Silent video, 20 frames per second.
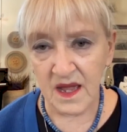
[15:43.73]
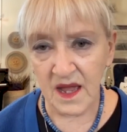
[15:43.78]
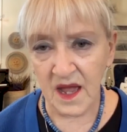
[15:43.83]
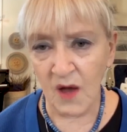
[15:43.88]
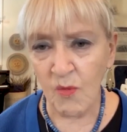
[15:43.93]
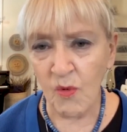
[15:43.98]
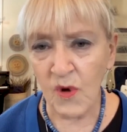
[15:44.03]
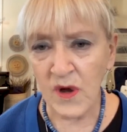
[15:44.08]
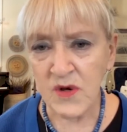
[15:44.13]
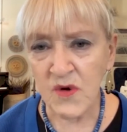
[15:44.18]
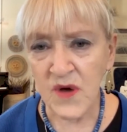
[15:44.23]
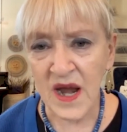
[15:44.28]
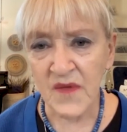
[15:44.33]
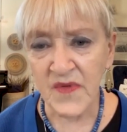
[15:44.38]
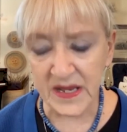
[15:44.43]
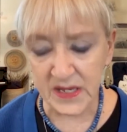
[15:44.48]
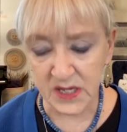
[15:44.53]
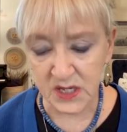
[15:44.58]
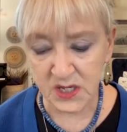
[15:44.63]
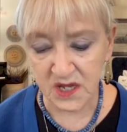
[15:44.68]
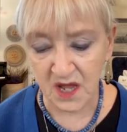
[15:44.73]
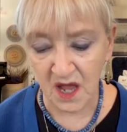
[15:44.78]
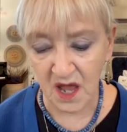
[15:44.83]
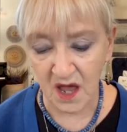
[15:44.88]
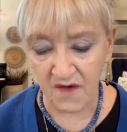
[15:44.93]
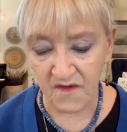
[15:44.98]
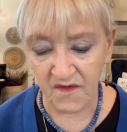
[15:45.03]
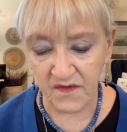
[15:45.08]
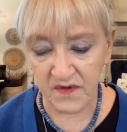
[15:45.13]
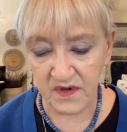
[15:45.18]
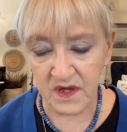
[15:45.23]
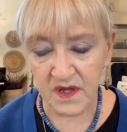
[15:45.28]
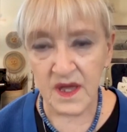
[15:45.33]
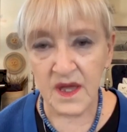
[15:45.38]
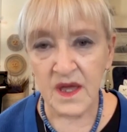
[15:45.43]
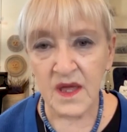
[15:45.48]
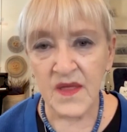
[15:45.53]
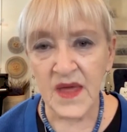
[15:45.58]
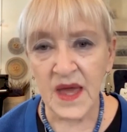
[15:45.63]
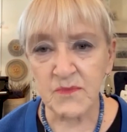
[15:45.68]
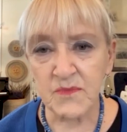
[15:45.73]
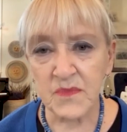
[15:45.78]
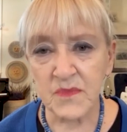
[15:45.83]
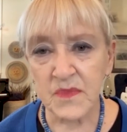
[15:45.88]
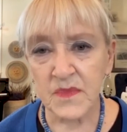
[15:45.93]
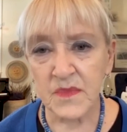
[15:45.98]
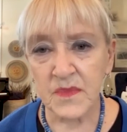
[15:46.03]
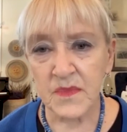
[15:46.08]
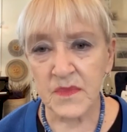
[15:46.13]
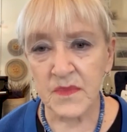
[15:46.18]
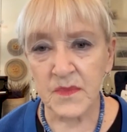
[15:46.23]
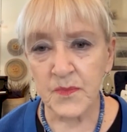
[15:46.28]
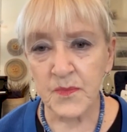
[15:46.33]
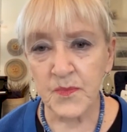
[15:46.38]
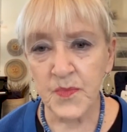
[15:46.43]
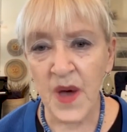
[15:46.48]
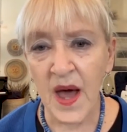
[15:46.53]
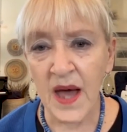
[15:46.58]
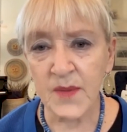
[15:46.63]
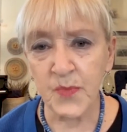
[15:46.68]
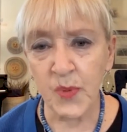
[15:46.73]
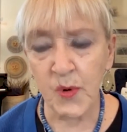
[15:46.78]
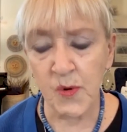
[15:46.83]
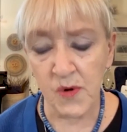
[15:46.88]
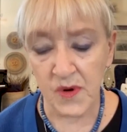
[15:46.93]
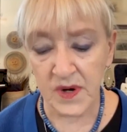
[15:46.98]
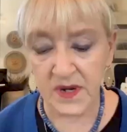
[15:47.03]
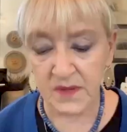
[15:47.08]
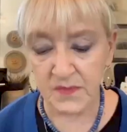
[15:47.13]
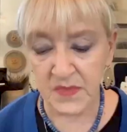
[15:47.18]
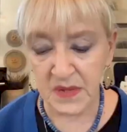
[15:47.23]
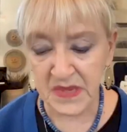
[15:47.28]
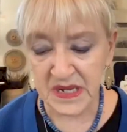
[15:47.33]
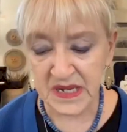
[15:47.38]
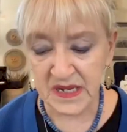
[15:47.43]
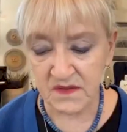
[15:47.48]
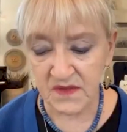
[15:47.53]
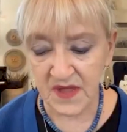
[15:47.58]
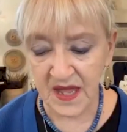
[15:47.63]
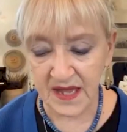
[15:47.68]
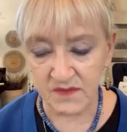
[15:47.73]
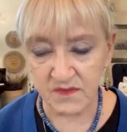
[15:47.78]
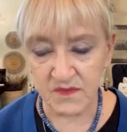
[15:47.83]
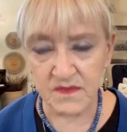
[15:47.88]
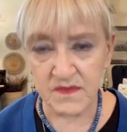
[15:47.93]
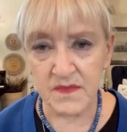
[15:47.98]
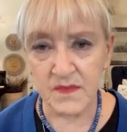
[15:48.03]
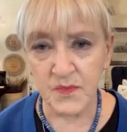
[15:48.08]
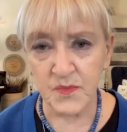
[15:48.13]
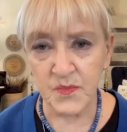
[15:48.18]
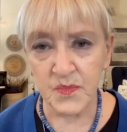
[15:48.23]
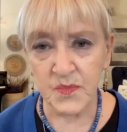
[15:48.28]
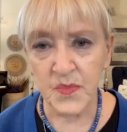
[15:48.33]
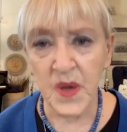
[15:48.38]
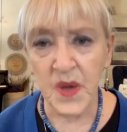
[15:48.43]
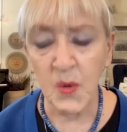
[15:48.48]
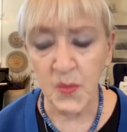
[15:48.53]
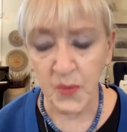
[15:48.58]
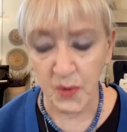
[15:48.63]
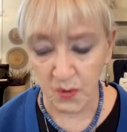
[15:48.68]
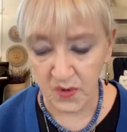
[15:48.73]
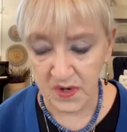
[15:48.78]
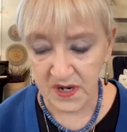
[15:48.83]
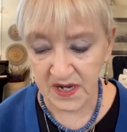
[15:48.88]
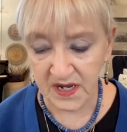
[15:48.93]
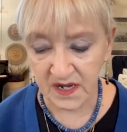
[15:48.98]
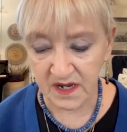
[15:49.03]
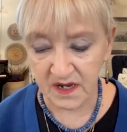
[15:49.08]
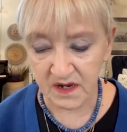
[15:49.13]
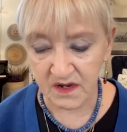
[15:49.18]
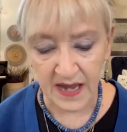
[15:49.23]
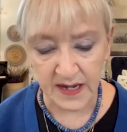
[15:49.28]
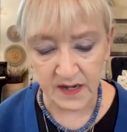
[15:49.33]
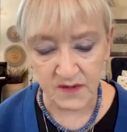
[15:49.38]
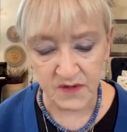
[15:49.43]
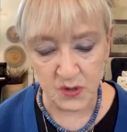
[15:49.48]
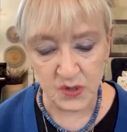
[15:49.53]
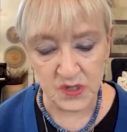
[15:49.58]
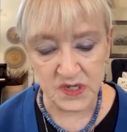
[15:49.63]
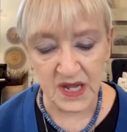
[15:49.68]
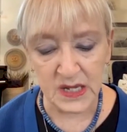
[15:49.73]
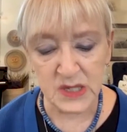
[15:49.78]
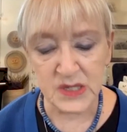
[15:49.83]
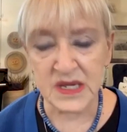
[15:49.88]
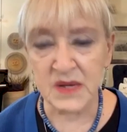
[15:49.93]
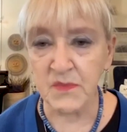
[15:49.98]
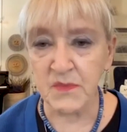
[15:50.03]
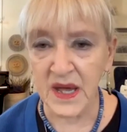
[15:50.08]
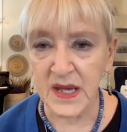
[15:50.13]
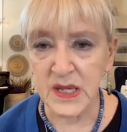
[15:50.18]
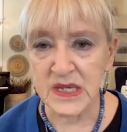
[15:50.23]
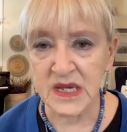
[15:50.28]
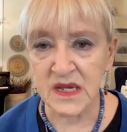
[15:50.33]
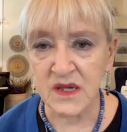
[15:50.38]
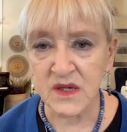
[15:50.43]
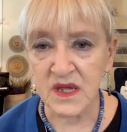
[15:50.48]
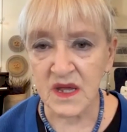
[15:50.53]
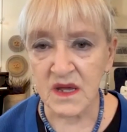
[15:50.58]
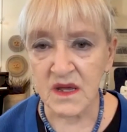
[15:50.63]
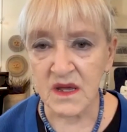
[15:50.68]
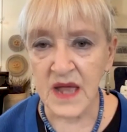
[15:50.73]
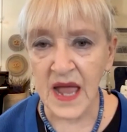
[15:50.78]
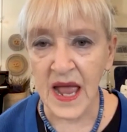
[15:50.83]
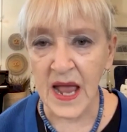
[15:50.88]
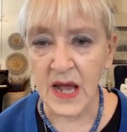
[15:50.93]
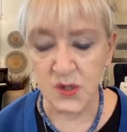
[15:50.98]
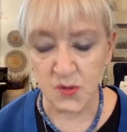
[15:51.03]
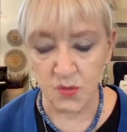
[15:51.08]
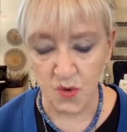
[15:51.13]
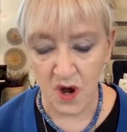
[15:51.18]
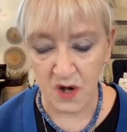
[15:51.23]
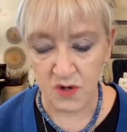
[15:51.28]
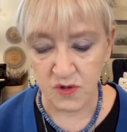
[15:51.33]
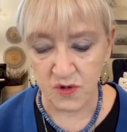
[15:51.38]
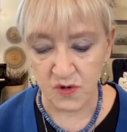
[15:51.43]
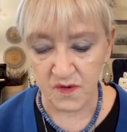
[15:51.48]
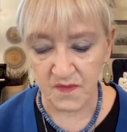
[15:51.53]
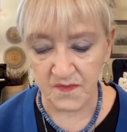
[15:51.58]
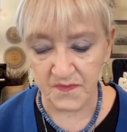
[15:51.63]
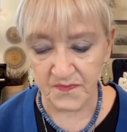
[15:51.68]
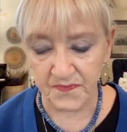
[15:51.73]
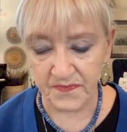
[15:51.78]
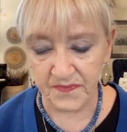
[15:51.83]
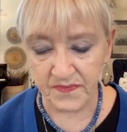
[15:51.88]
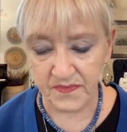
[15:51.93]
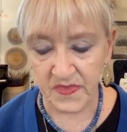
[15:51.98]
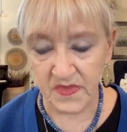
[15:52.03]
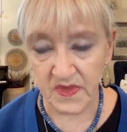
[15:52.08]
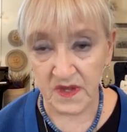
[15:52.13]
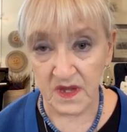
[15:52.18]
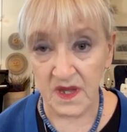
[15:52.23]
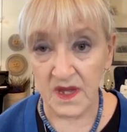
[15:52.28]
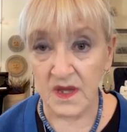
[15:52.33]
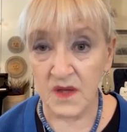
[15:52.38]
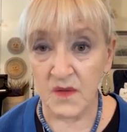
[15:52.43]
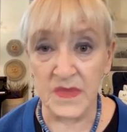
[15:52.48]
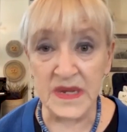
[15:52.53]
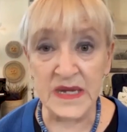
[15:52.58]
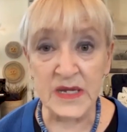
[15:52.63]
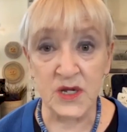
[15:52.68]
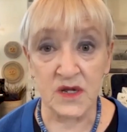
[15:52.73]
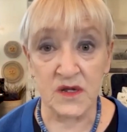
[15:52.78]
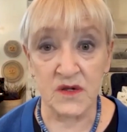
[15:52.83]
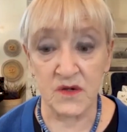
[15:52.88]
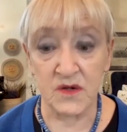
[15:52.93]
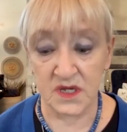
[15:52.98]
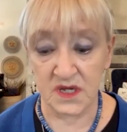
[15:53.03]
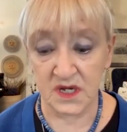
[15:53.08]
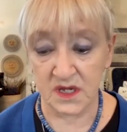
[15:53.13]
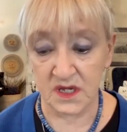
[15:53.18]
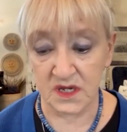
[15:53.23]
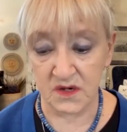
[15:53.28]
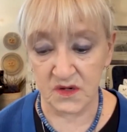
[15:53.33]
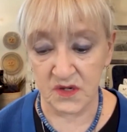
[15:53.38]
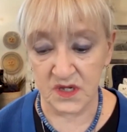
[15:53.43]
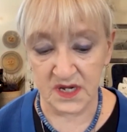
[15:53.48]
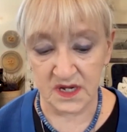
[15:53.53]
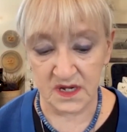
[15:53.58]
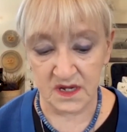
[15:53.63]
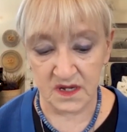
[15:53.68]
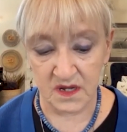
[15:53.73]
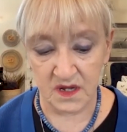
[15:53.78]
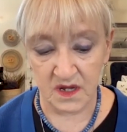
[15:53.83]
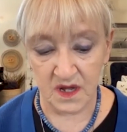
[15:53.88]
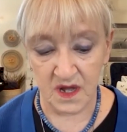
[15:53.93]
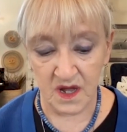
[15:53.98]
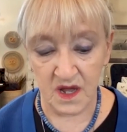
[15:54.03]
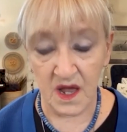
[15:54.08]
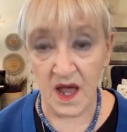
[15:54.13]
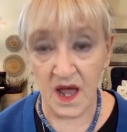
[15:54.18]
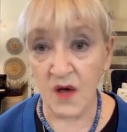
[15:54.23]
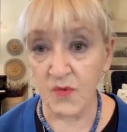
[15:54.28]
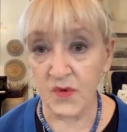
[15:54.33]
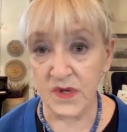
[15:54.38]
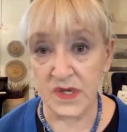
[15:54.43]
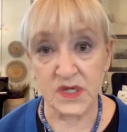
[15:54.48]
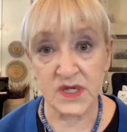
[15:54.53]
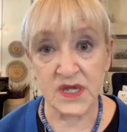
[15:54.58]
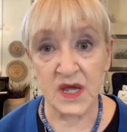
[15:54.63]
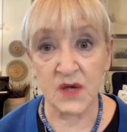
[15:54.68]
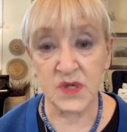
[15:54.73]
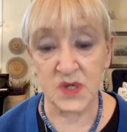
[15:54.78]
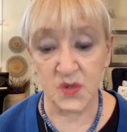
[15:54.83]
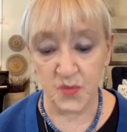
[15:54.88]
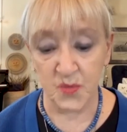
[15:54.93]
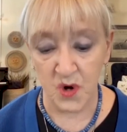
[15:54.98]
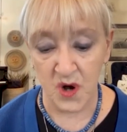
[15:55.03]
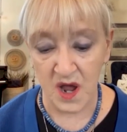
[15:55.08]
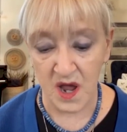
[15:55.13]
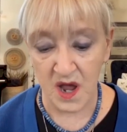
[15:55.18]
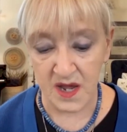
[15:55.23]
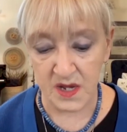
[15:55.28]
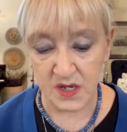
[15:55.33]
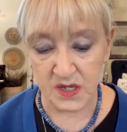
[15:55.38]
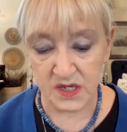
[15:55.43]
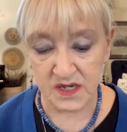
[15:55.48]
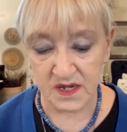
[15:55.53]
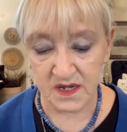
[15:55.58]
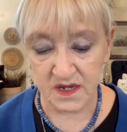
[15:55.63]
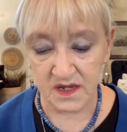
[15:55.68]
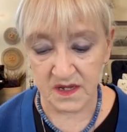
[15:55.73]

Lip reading: I wonder how that stuff, that potpourri, that potpourri, got in those Tussie Mussies, asked Roger. Me too, said Susie. I was so surprised.